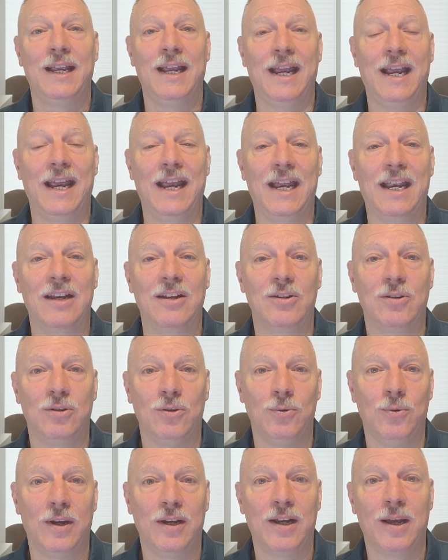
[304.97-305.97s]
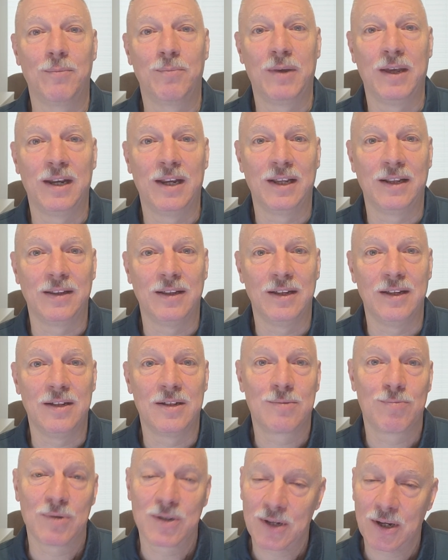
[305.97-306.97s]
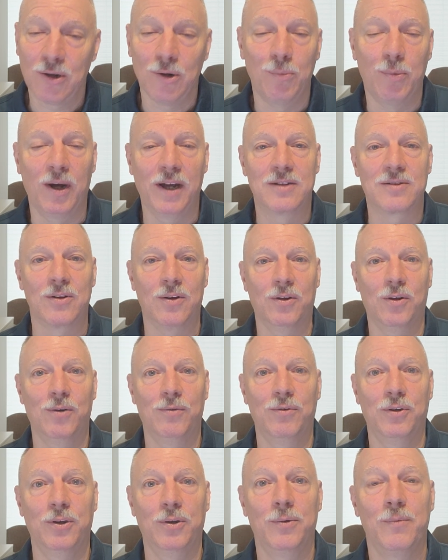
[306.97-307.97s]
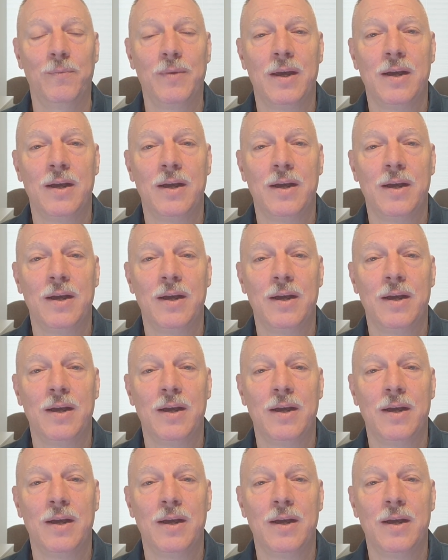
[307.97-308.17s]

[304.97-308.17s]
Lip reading: and you end up getting these mosquito bites all over you.